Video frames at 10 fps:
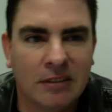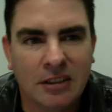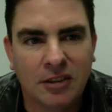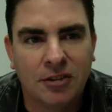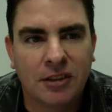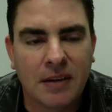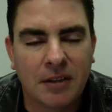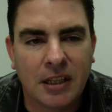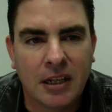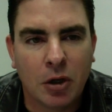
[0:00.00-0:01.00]
this is Kevin
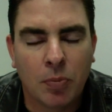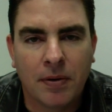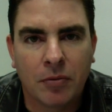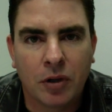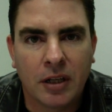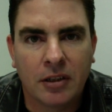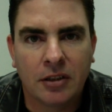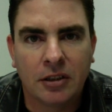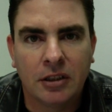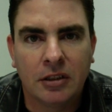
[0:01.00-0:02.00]
again. I hope everyone had a
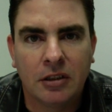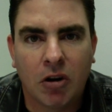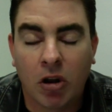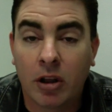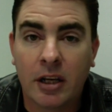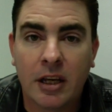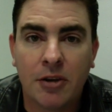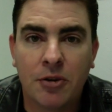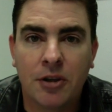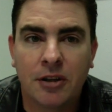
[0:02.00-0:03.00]
good holiday and
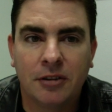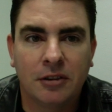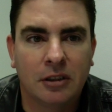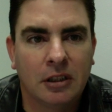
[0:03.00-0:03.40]
New Year's.